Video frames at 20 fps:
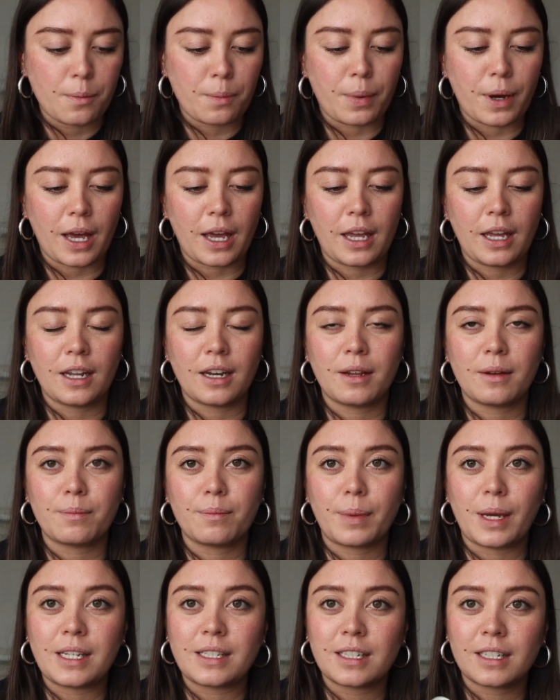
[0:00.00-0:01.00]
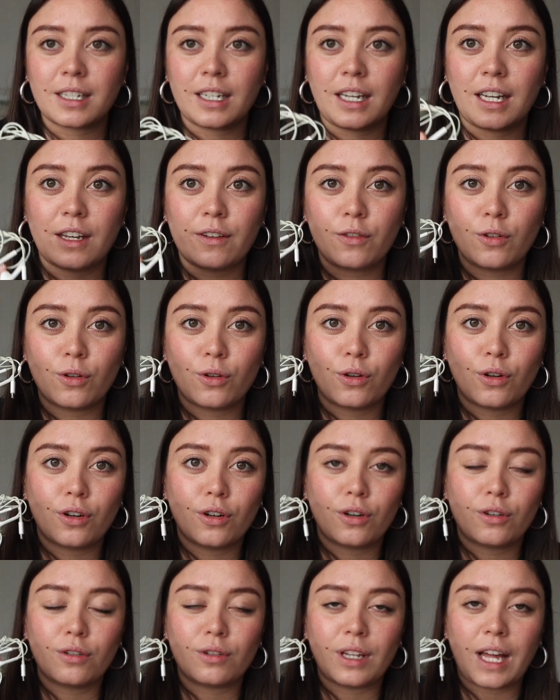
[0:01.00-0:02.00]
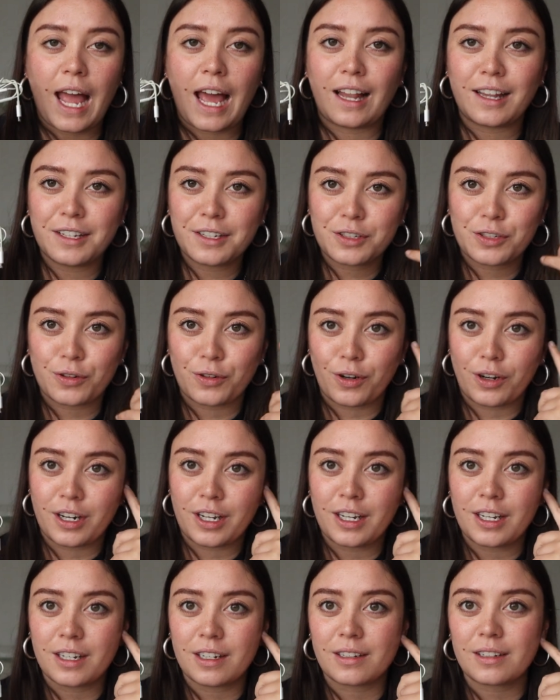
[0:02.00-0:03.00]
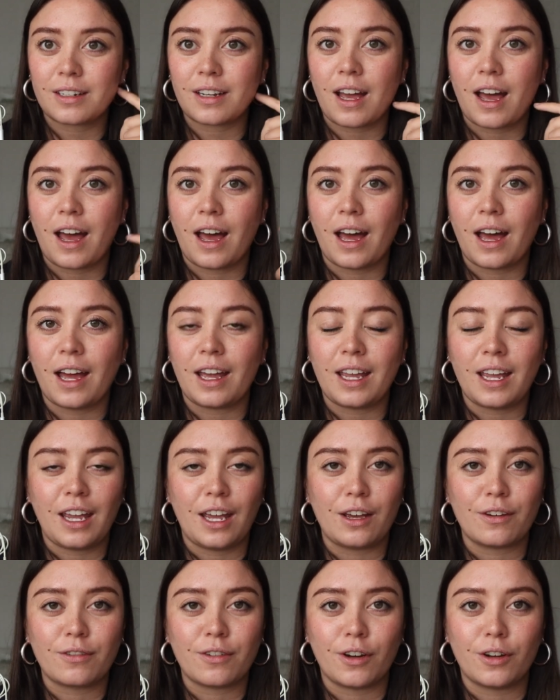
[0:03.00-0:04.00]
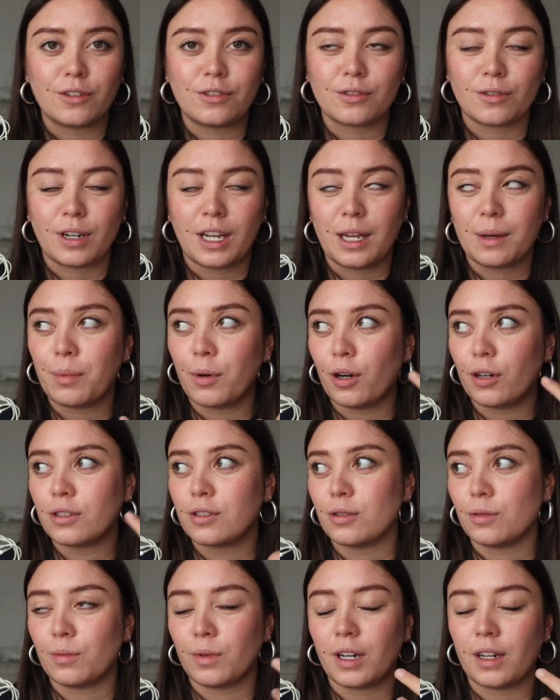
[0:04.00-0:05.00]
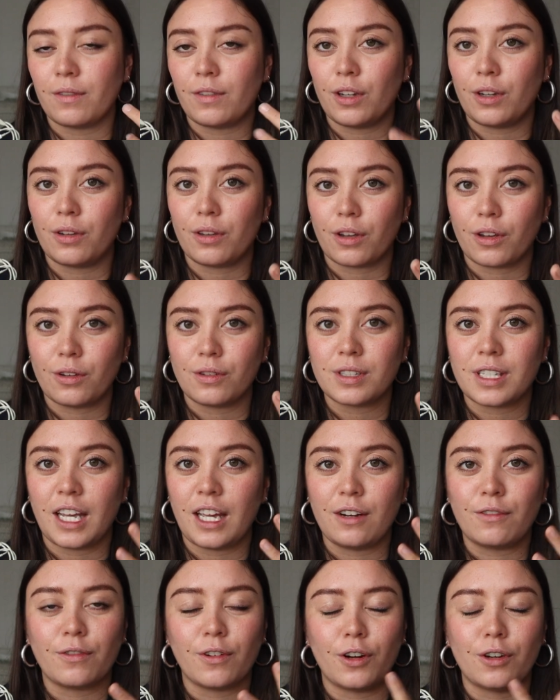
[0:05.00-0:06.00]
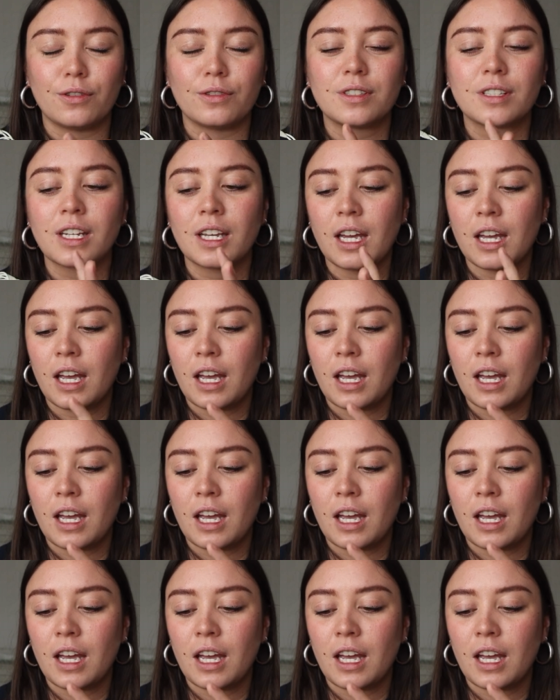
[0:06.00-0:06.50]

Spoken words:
But basically, if your electronic earphones or AirPods or whatever you use, headphones,